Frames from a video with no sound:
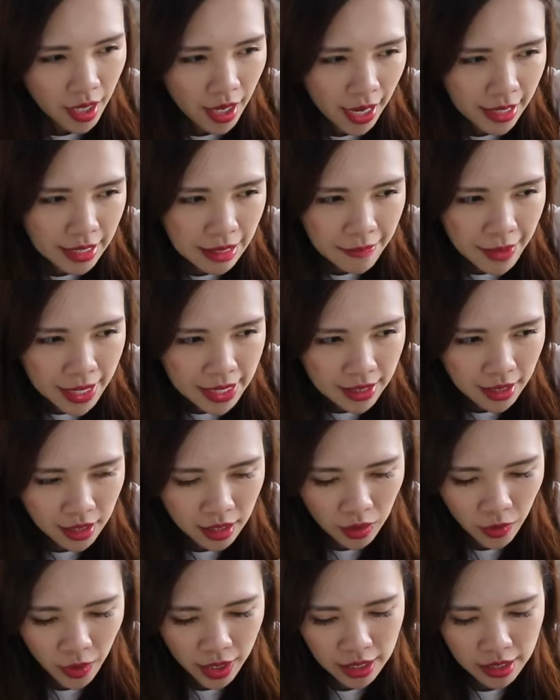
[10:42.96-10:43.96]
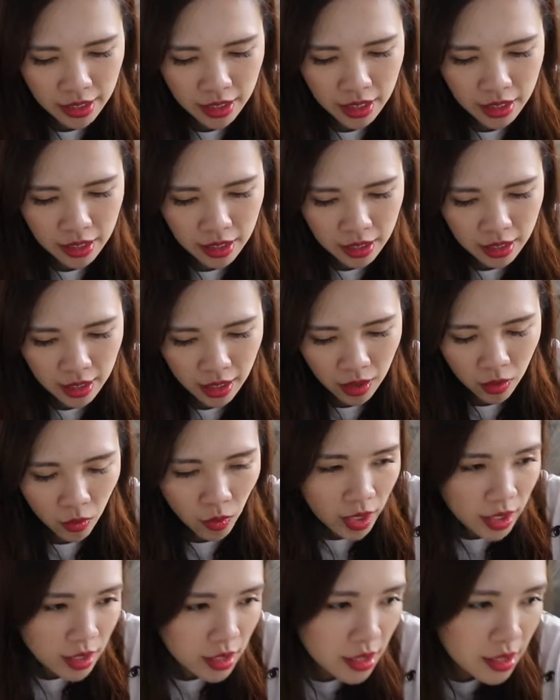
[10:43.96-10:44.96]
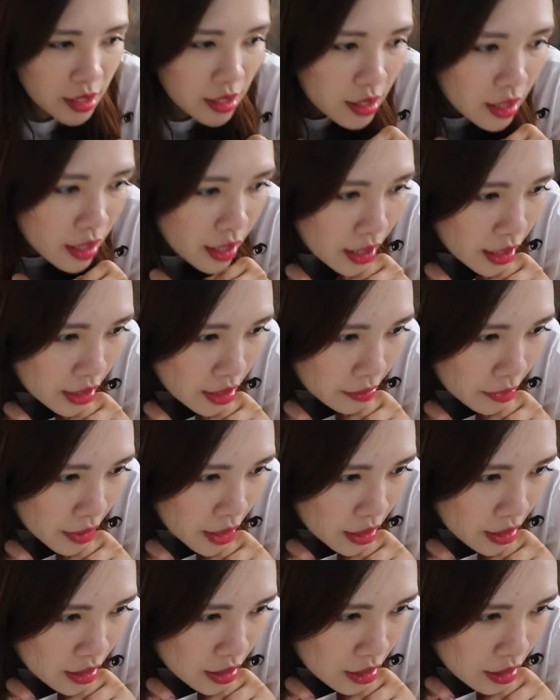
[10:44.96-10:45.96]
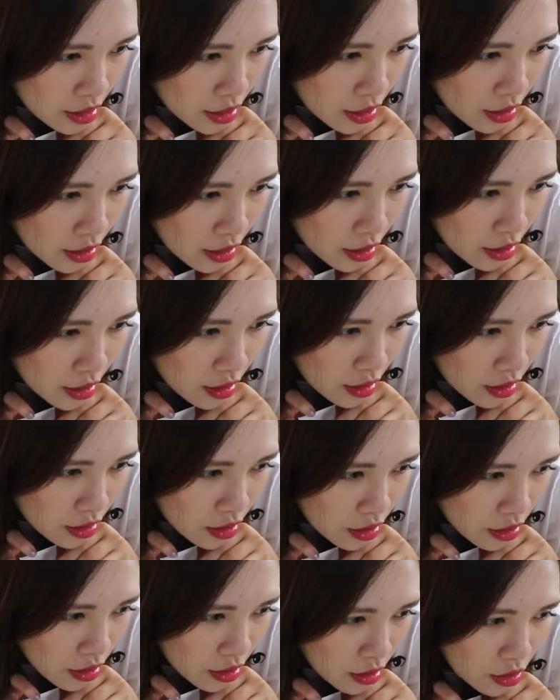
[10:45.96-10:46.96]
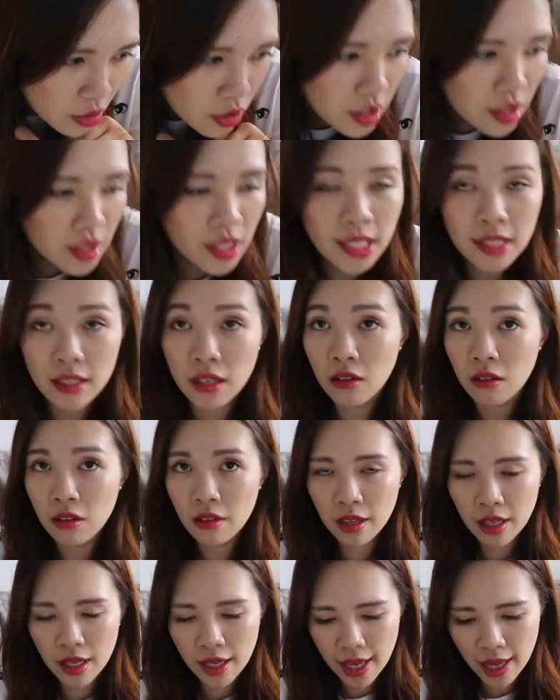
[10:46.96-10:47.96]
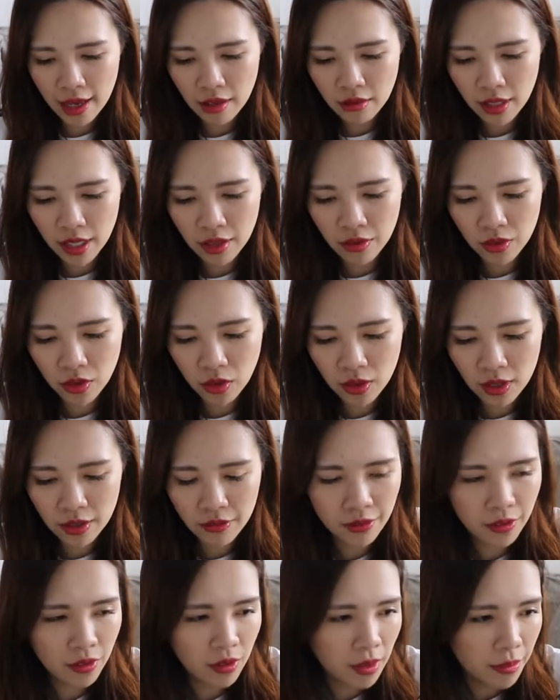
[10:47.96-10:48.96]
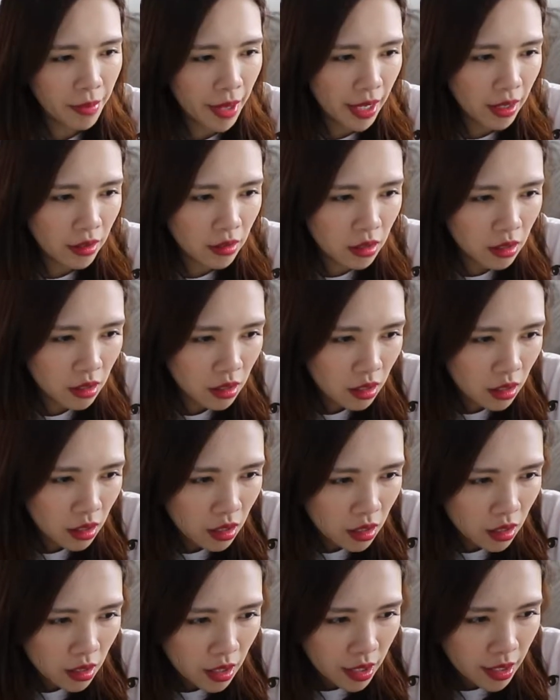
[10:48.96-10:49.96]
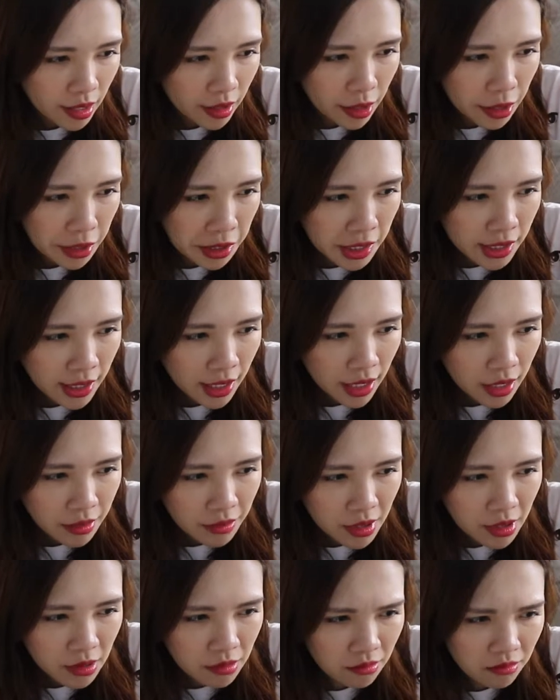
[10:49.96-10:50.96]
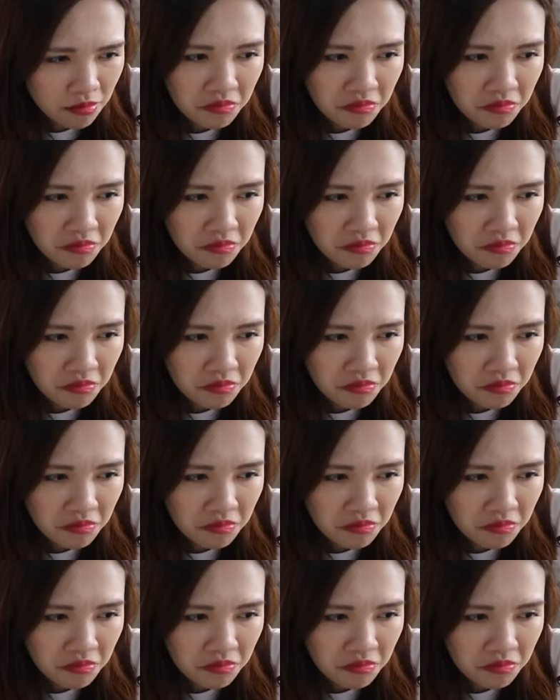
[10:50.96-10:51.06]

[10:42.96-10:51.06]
And then basically what it says is that once it is mixed, you just take the whole thing out and roll it for about 30 times.